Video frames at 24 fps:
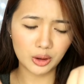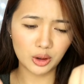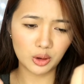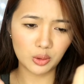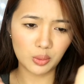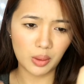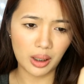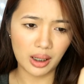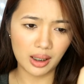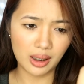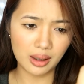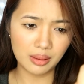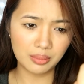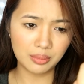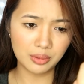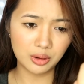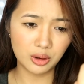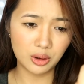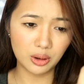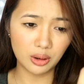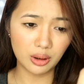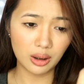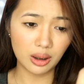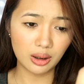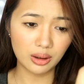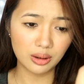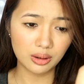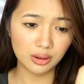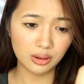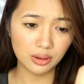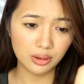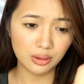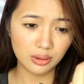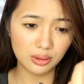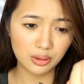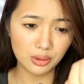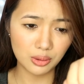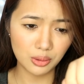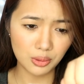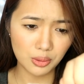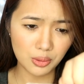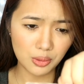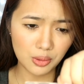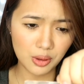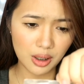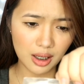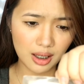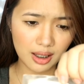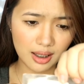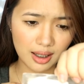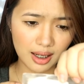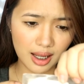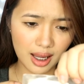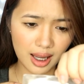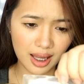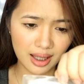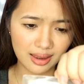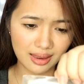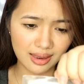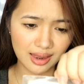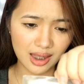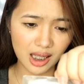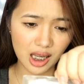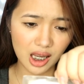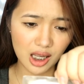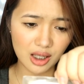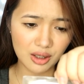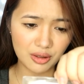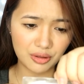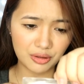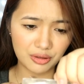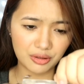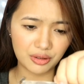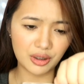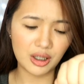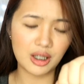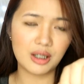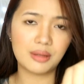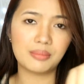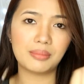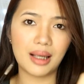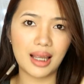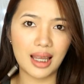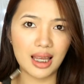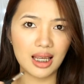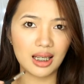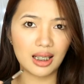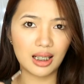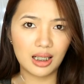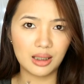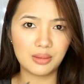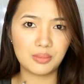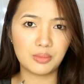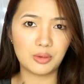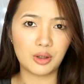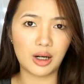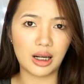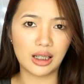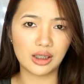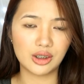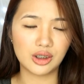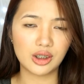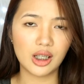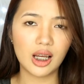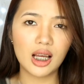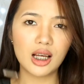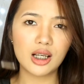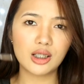12. Dual-ended firm angled brush.